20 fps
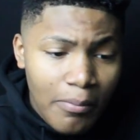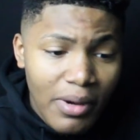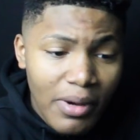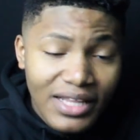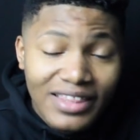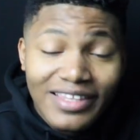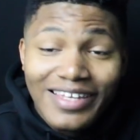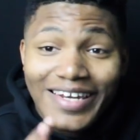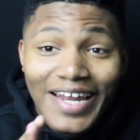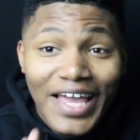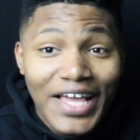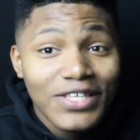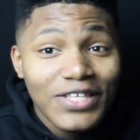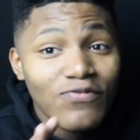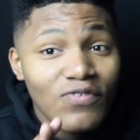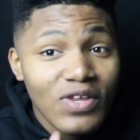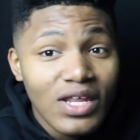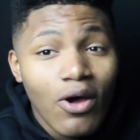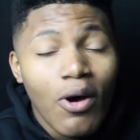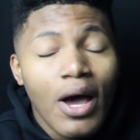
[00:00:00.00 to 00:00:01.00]
But the next
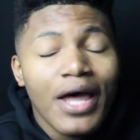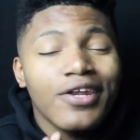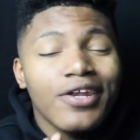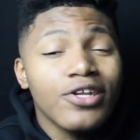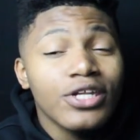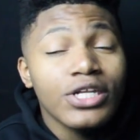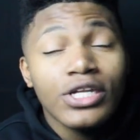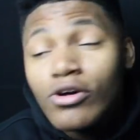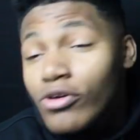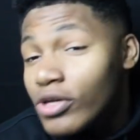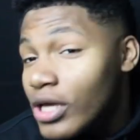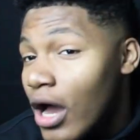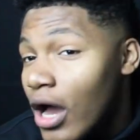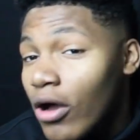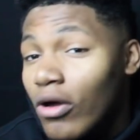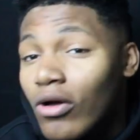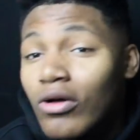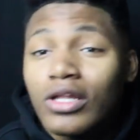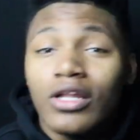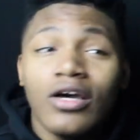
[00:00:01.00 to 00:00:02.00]
video I know
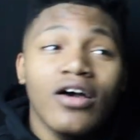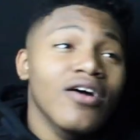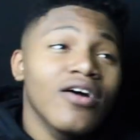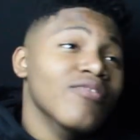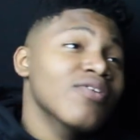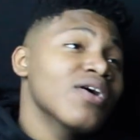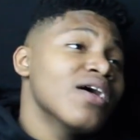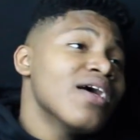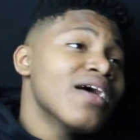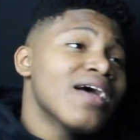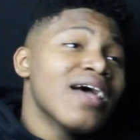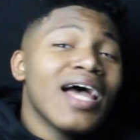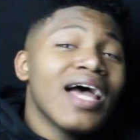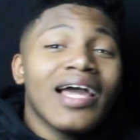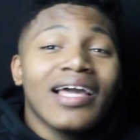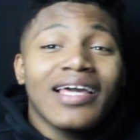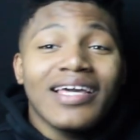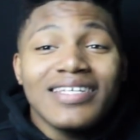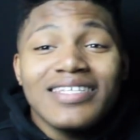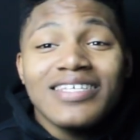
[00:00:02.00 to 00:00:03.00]
y'all gonna
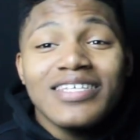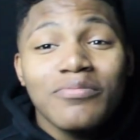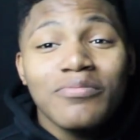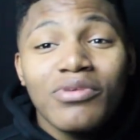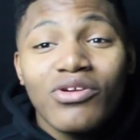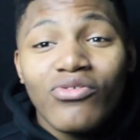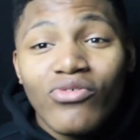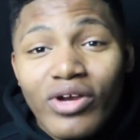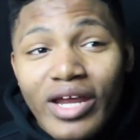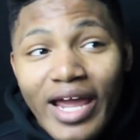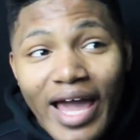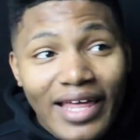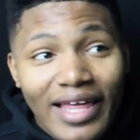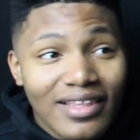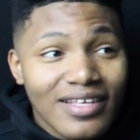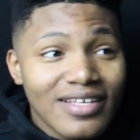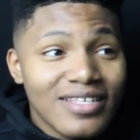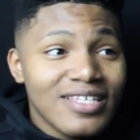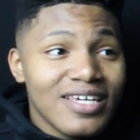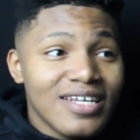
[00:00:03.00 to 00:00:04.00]
love because it's me
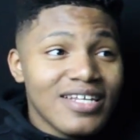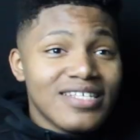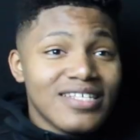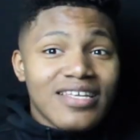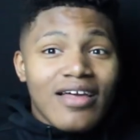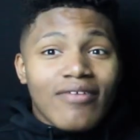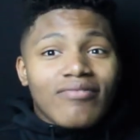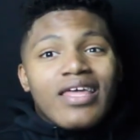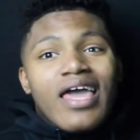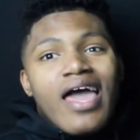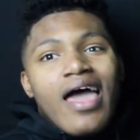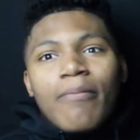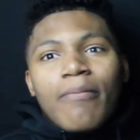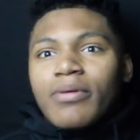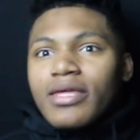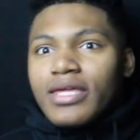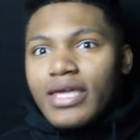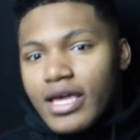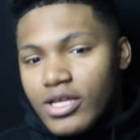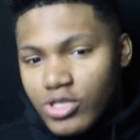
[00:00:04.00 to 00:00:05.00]
reacting to the stuff that
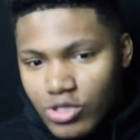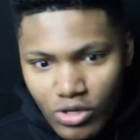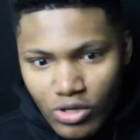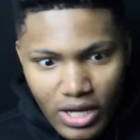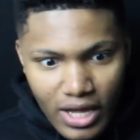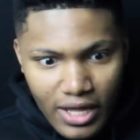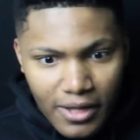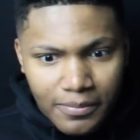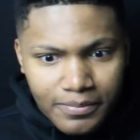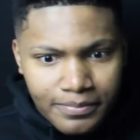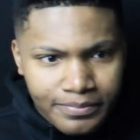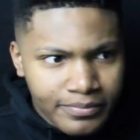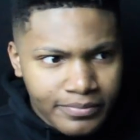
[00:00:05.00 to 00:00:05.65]
happened yesterday.